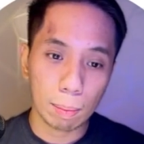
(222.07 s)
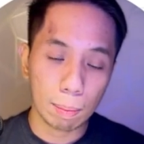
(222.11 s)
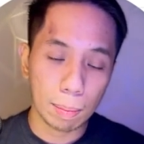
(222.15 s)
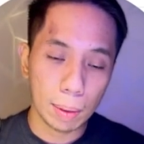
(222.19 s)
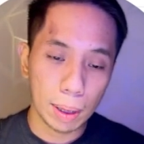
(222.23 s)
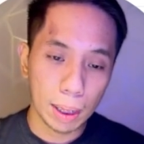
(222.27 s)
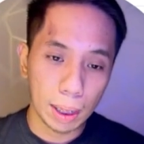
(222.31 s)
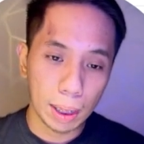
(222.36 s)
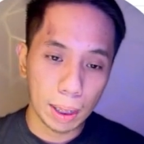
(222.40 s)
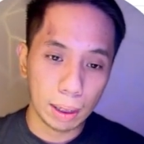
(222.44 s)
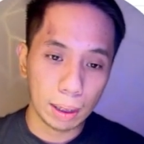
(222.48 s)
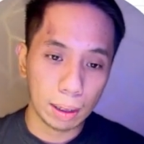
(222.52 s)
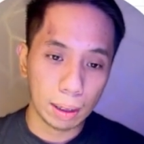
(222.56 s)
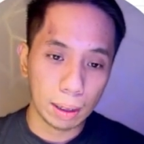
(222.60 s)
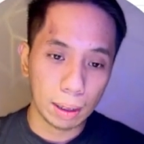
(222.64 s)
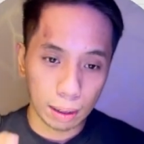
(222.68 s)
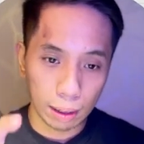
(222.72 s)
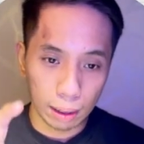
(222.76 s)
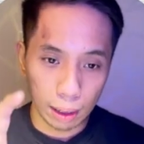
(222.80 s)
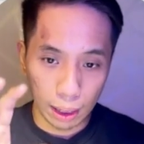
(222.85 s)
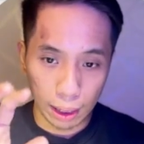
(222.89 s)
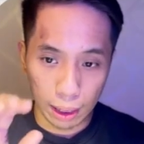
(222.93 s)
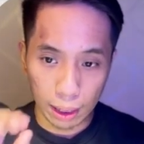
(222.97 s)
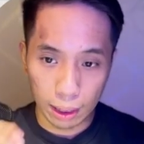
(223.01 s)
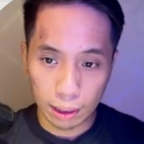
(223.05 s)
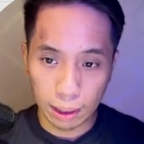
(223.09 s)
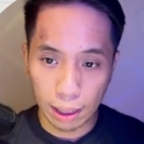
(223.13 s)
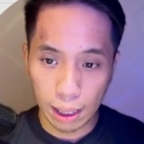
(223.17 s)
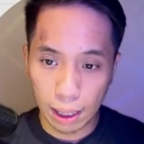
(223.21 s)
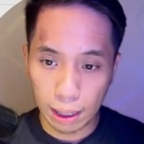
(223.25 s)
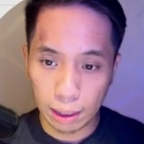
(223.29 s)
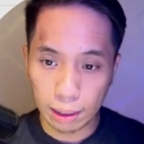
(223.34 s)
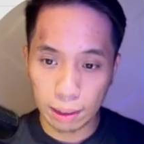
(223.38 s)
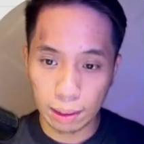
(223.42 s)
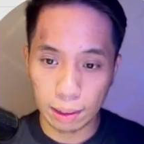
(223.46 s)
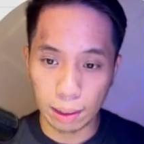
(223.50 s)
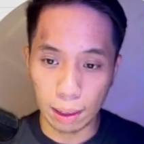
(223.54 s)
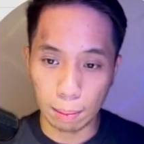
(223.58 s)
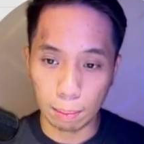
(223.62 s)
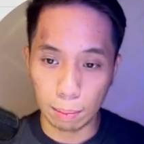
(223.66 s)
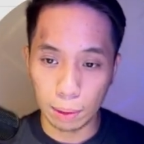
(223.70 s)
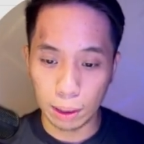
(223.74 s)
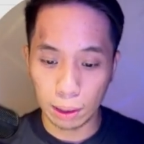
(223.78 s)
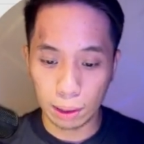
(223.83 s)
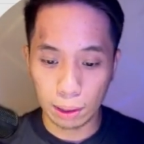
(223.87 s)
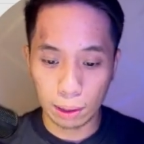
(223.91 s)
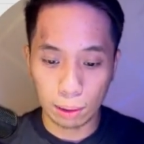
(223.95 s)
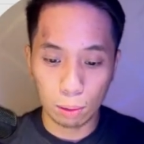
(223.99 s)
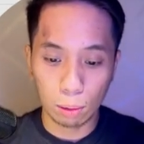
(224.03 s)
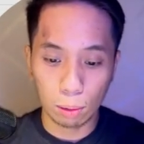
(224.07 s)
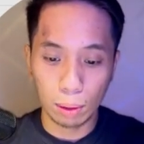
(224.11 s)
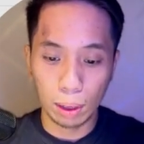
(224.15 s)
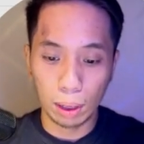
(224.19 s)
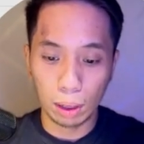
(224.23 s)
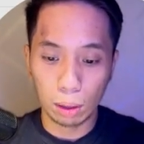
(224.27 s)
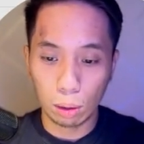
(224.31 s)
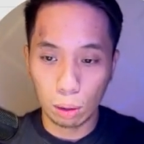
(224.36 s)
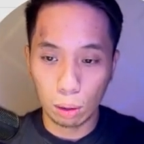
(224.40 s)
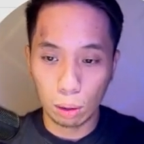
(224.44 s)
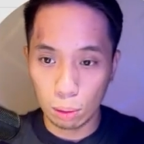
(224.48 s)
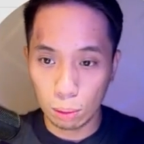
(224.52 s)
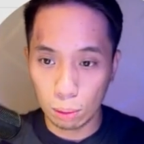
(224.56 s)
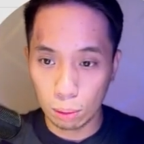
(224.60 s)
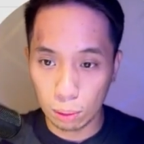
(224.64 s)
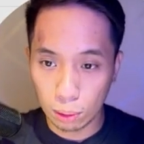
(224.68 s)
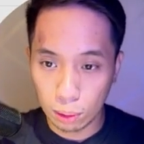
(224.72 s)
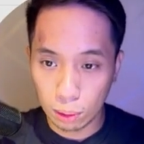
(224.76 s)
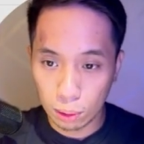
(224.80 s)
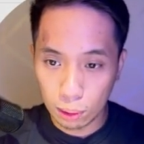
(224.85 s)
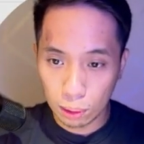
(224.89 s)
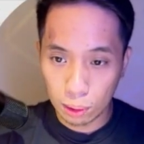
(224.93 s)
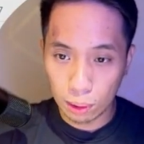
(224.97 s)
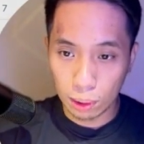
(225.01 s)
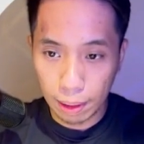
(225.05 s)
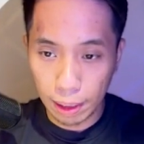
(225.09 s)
but in this case, I'm just going to use